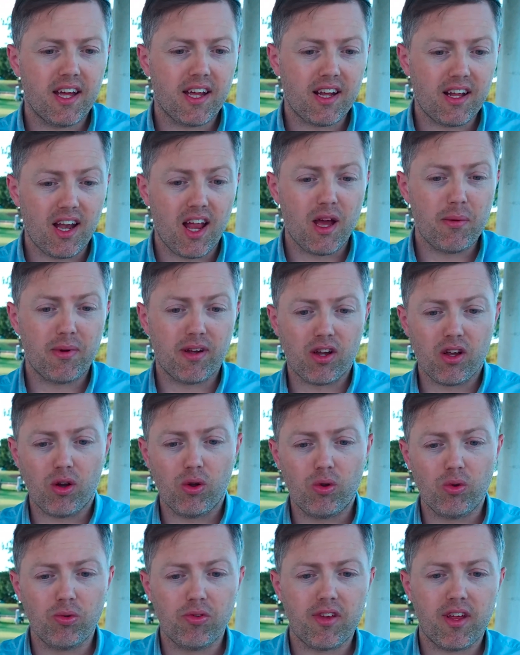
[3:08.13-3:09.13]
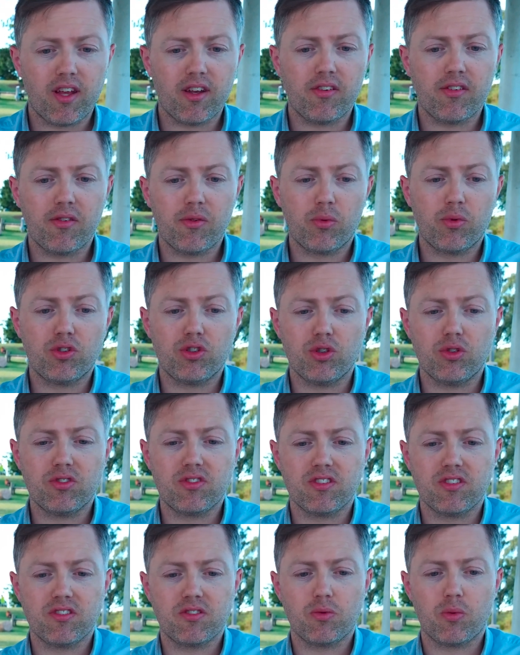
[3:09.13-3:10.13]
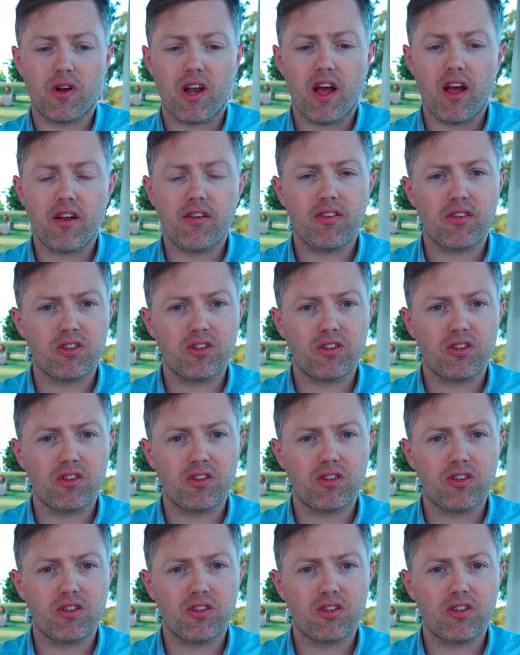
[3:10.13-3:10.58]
climate goals and reduces reliance